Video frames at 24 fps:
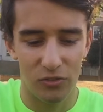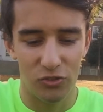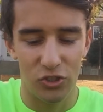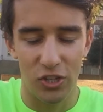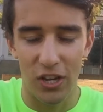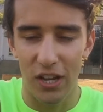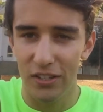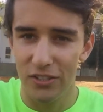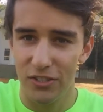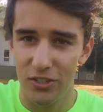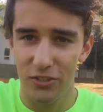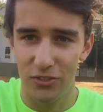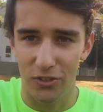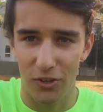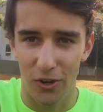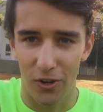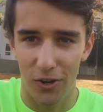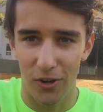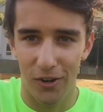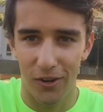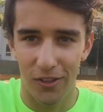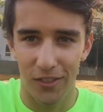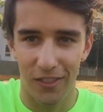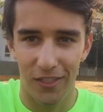Chances
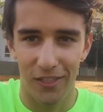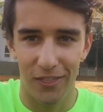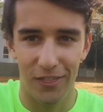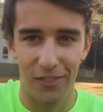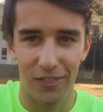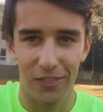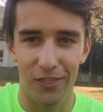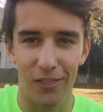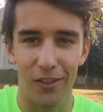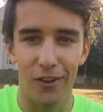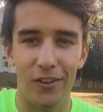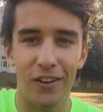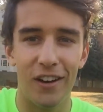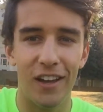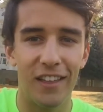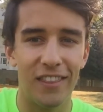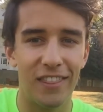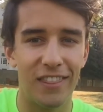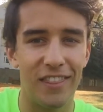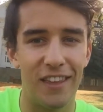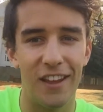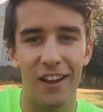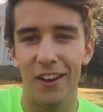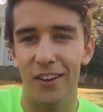are they're
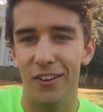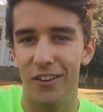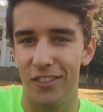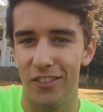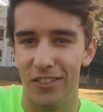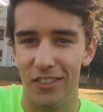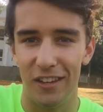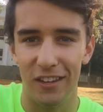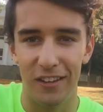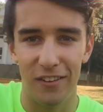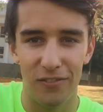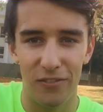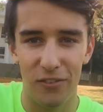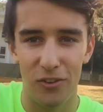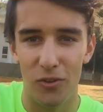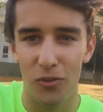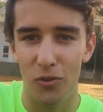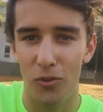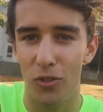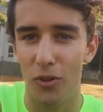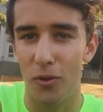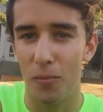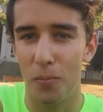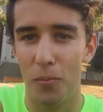not there to think of
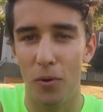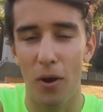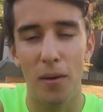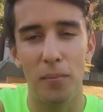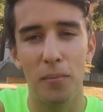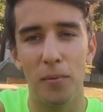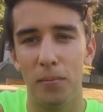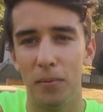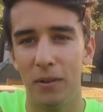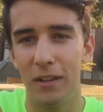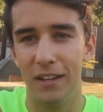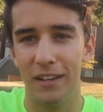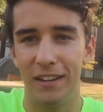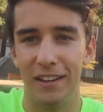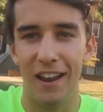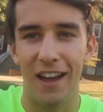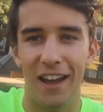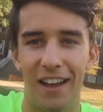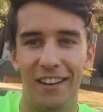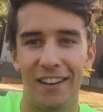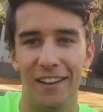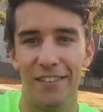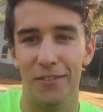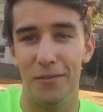you, they're probably
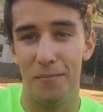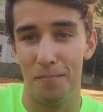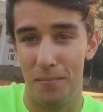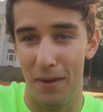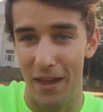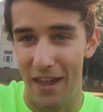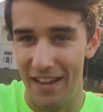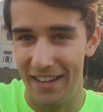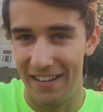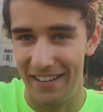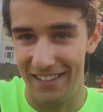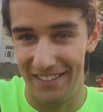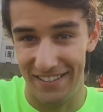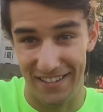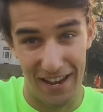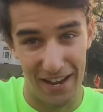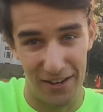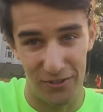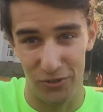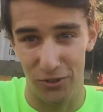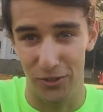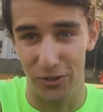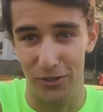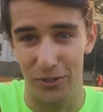not even paying
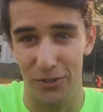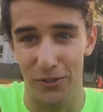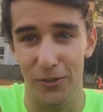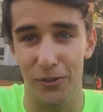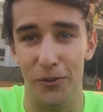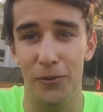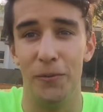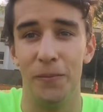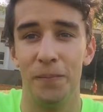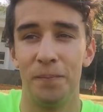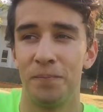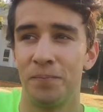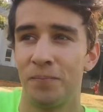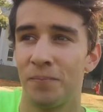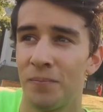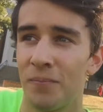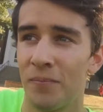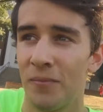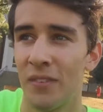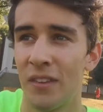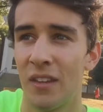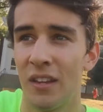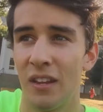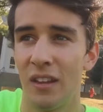attention to you.
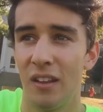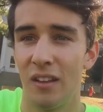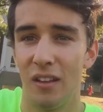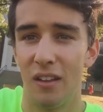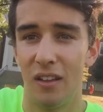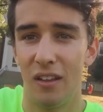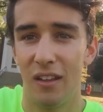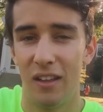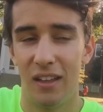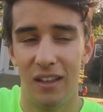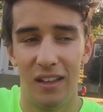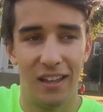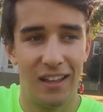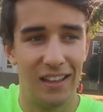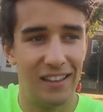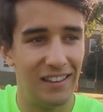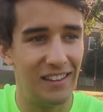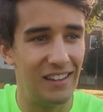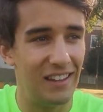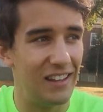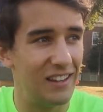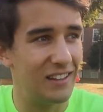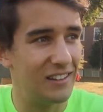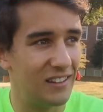
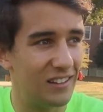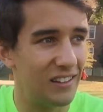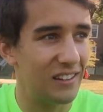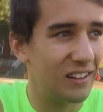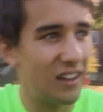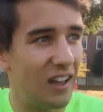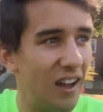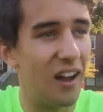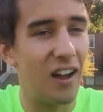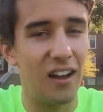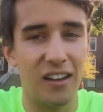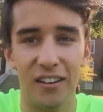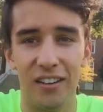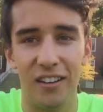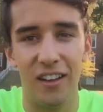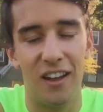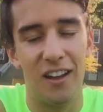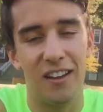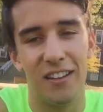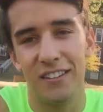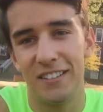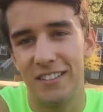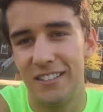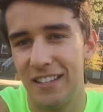It on,
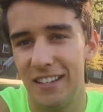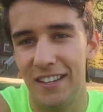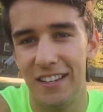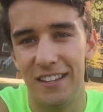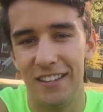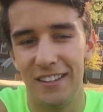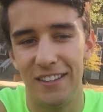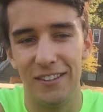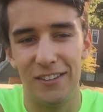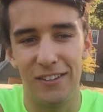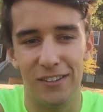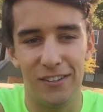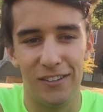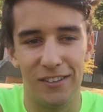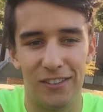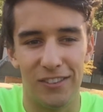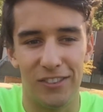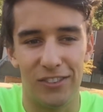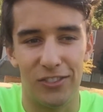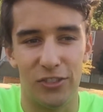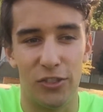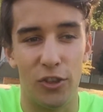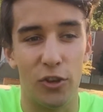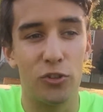honestly,
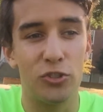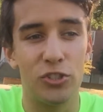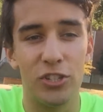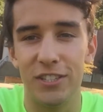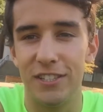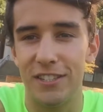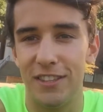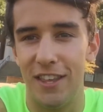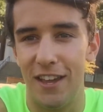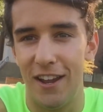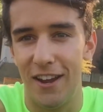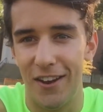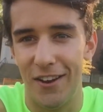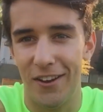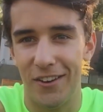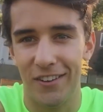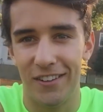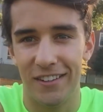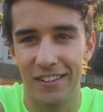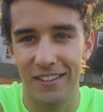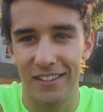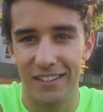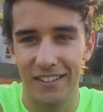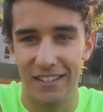they're just there
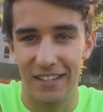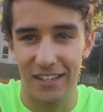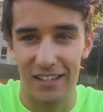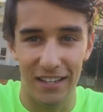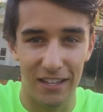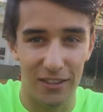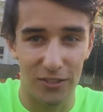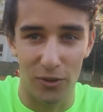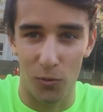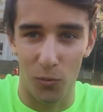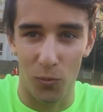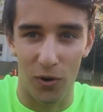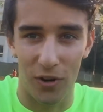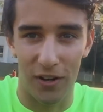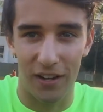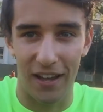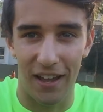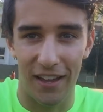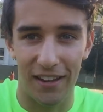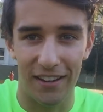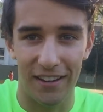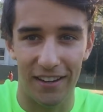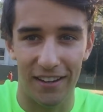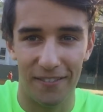to get their
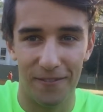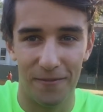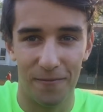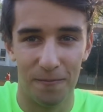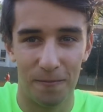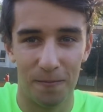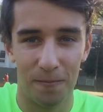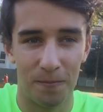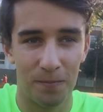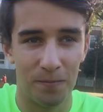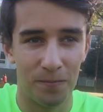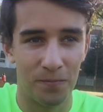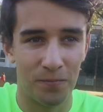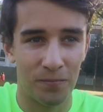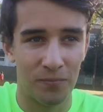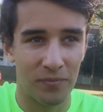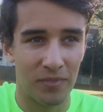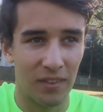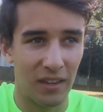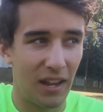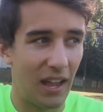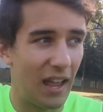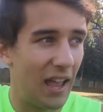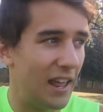workout in.
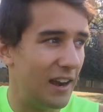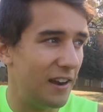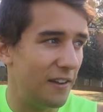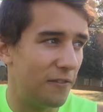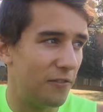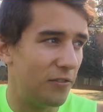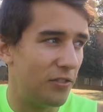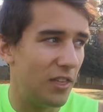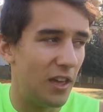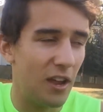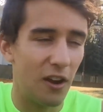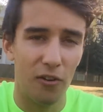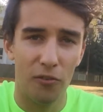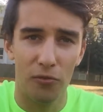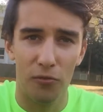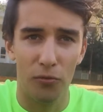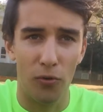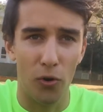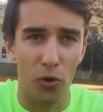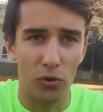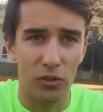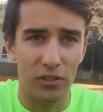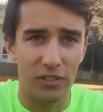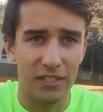And if they're
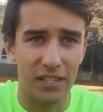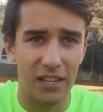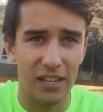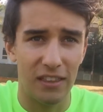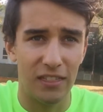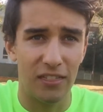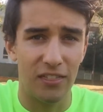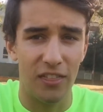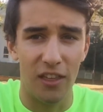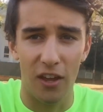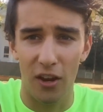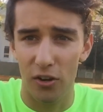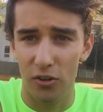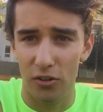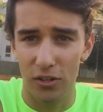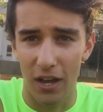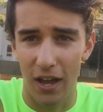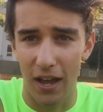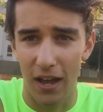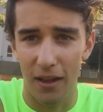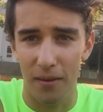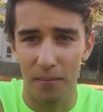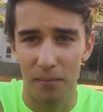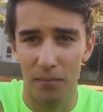focusing their
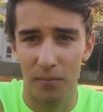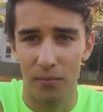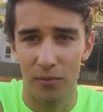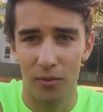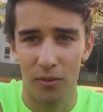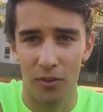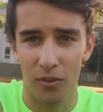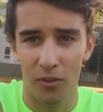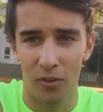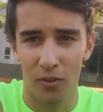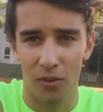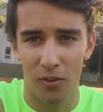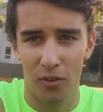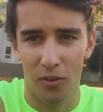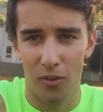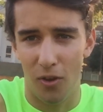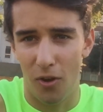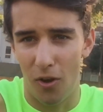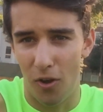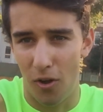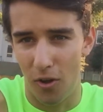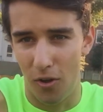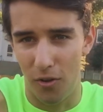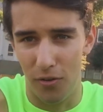time
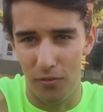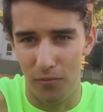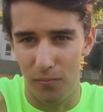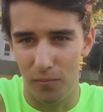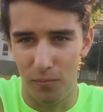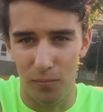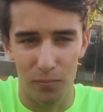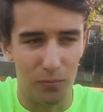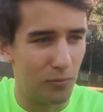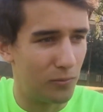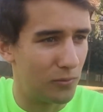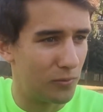on